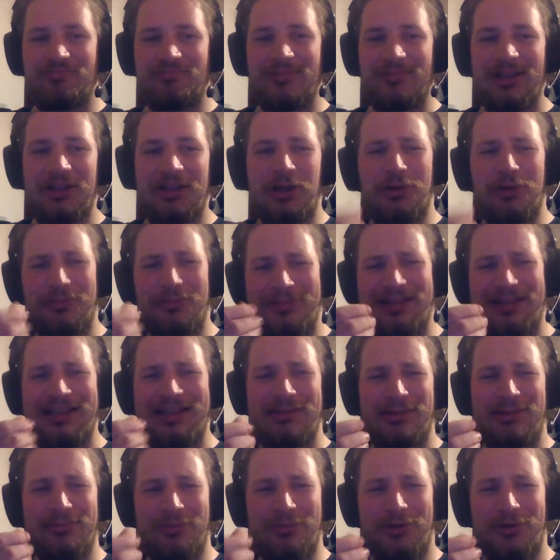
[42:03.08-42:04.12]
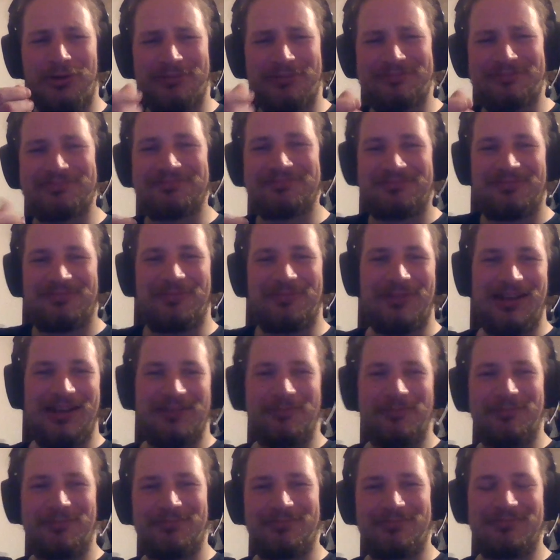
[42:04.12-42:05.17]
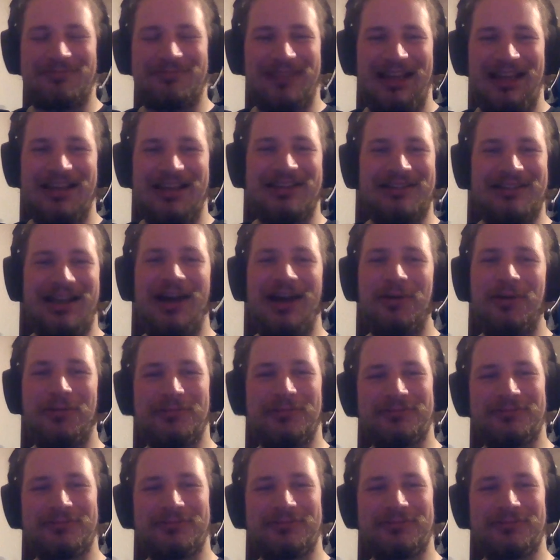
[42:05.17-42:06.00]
you know, a little bit more like cow.